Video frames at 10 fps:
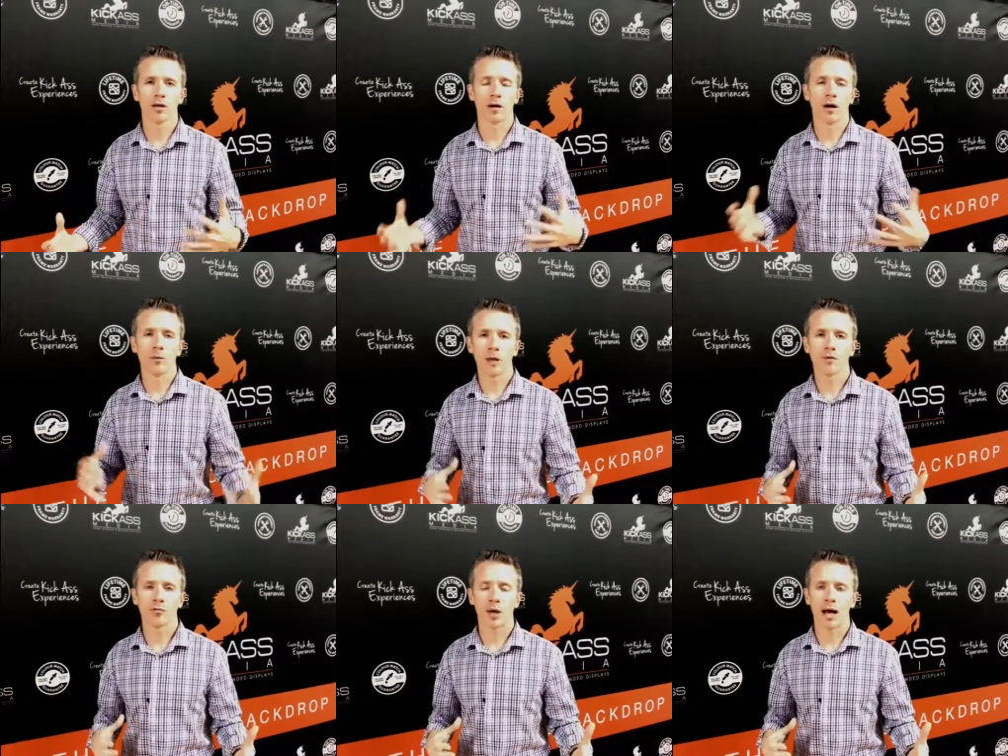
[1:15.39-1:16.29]
They are made
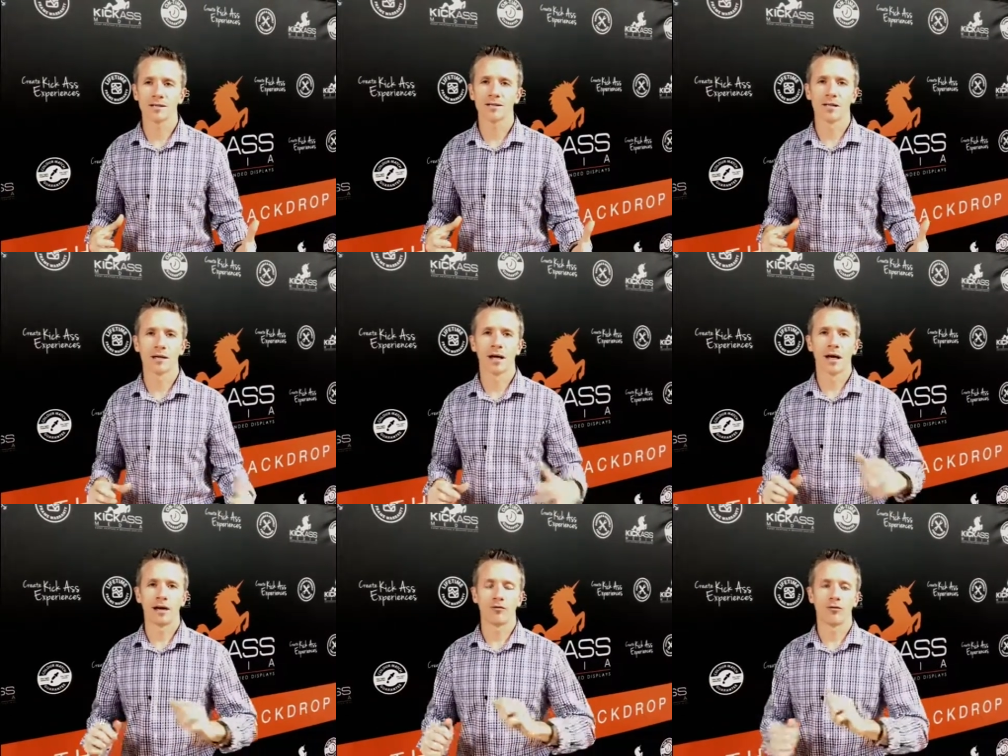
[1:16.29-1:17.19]
of plastic.
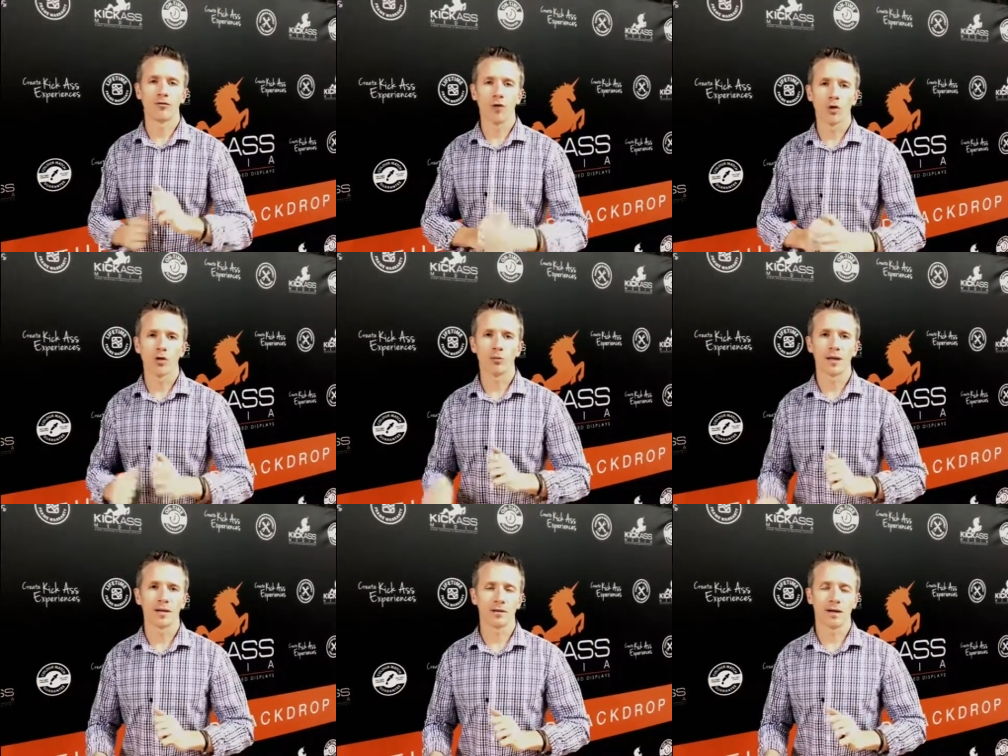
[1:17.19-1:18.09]
If you fold them and
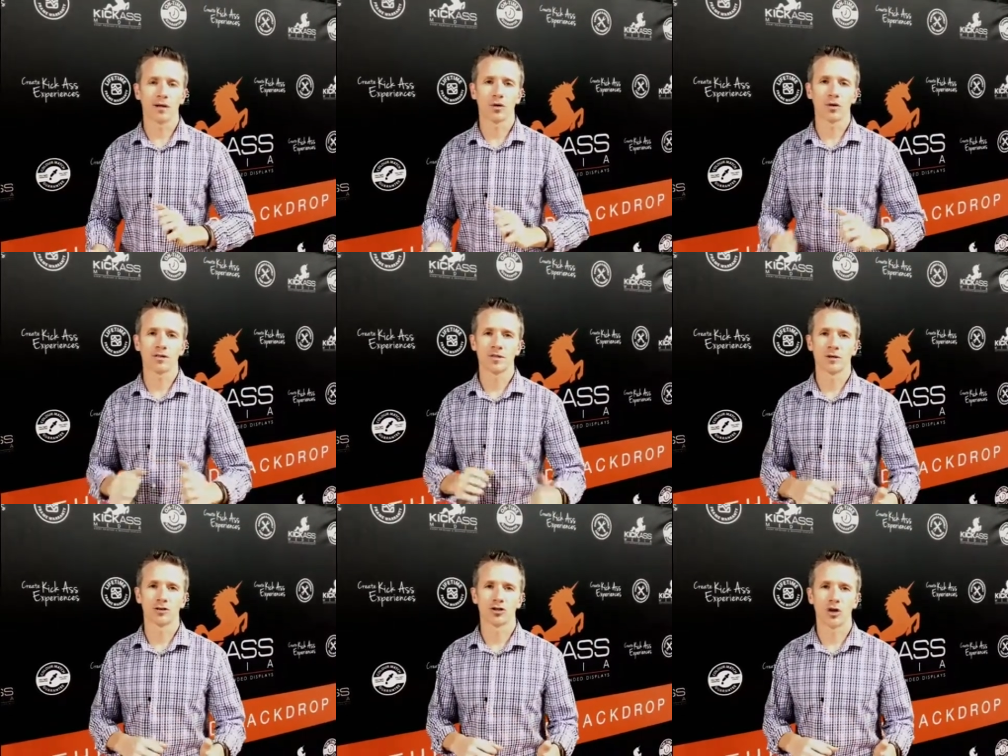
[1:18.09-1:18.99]
they crease,
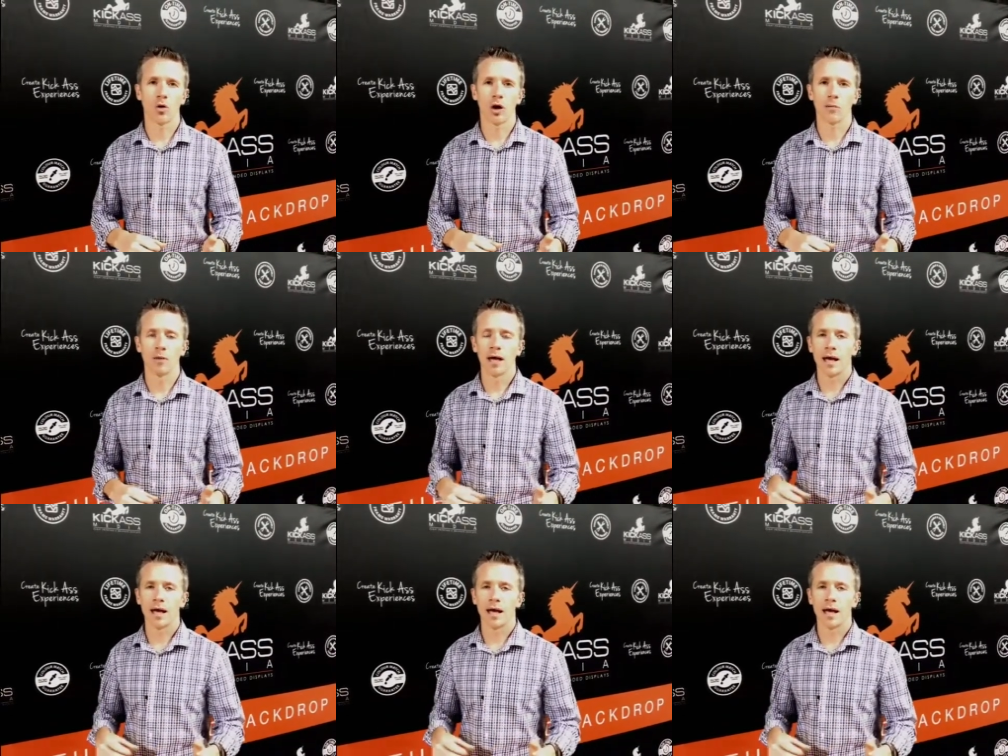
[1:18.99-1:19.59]
it'll show up.